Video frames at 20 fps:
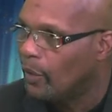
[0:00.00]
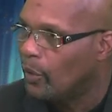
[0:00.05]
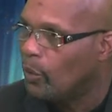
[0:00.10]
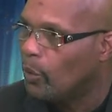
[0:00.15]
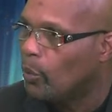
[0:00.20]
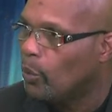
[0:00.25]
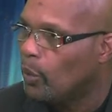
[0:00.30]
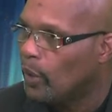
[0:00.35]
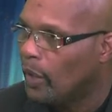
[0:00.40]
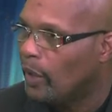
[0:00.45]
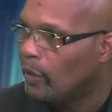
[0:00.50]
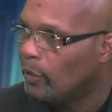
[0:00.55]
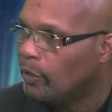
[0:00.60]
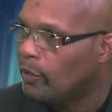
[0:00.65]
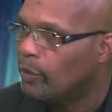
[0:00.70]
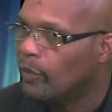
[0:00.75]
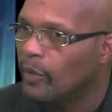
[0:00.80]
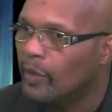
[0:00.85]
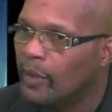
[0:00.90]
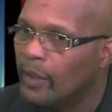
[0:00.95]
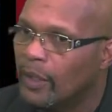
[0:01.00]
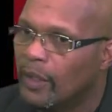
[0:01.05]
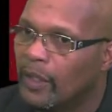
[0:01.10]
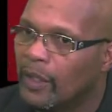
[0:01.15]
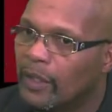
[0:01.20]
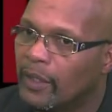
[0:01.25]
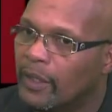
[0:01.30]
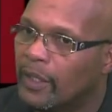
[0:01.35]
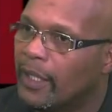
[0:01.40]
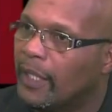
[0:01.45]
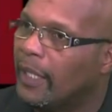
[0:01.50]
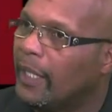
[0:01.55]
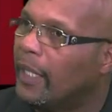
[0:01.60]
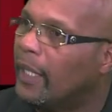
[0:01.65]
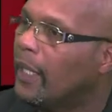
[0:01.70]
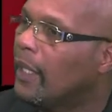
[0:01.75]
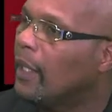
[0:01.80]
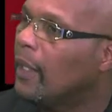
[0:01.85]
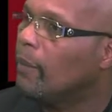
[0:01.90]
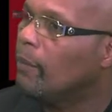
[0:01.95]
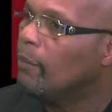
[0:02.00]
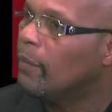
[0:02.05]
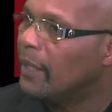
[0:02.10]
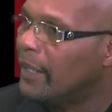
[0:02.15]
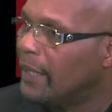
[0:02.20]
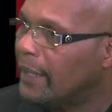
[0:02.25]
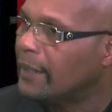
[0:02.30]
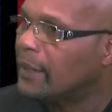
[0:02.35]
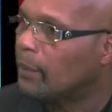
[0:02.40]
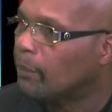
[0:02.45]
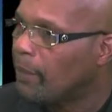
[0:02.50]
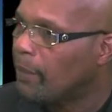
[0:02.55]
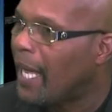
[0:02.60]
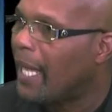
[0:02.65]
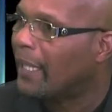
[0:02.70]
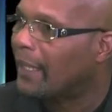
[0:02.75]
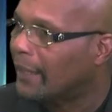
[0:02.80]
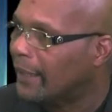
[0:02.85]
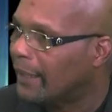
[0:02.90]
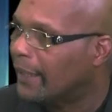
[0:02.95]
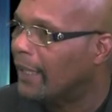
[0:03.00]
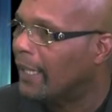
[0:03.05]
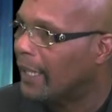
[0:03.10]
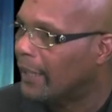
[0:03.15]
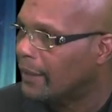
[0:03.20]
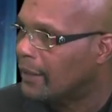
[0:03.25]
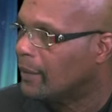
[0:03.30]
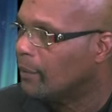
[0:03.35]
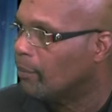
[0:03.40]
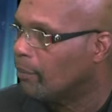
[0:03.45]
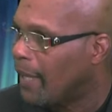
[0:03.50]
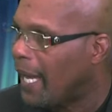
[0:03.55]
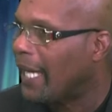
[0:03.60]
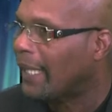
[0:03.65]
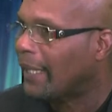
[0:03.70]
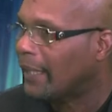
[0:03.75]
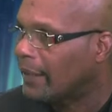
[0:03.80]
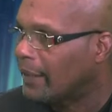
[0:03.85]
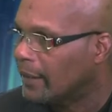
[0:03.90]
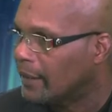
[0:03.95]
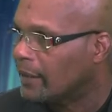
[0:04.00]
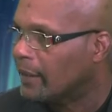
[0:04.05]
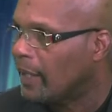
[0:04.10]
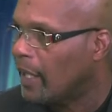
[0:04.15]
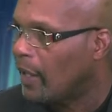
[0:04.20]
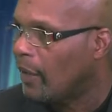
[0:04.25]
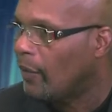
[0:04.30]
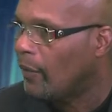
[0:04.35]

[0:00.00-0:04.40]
with the municipality that's backing this loan.